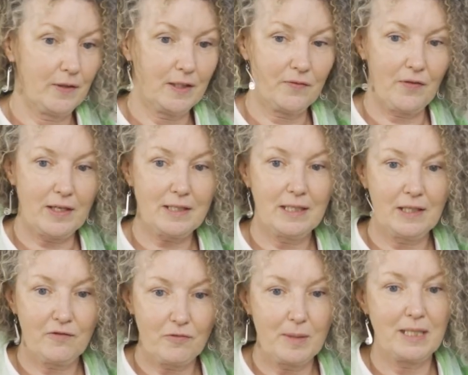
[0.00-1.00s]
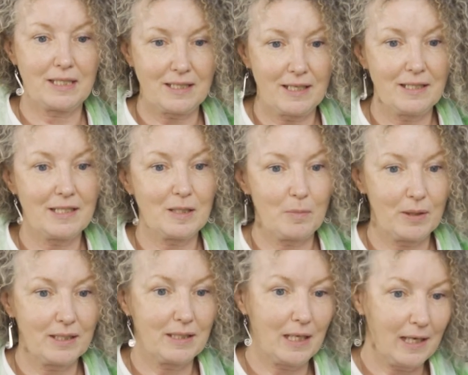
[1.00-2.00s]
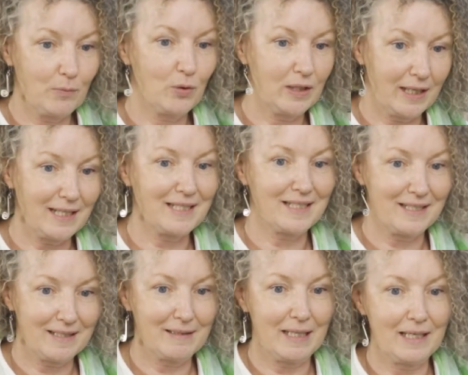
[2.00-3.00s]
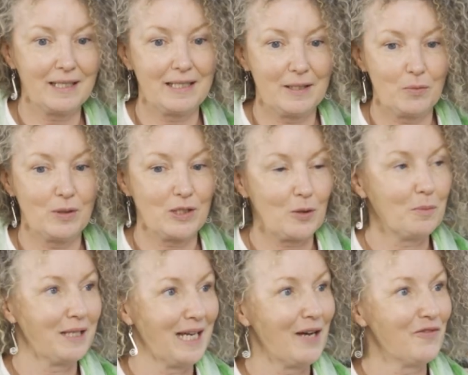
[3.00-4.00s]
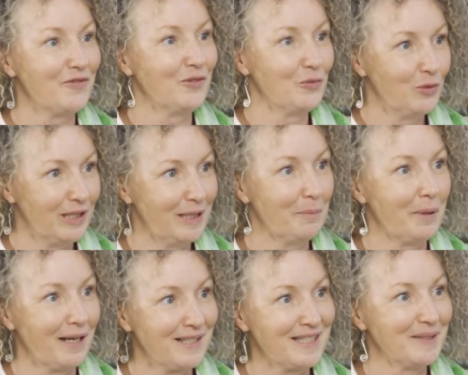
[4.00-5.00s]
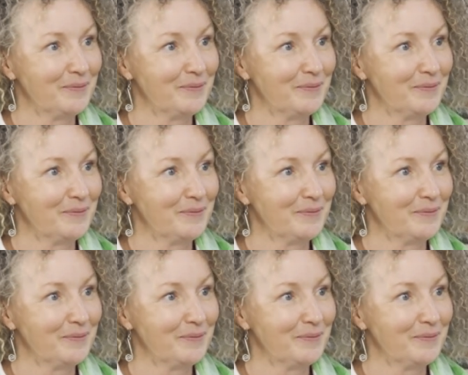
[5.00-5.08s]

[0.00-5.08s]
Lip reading: fascinating for me as a scientist, but I would like to think that it will someday have real impact.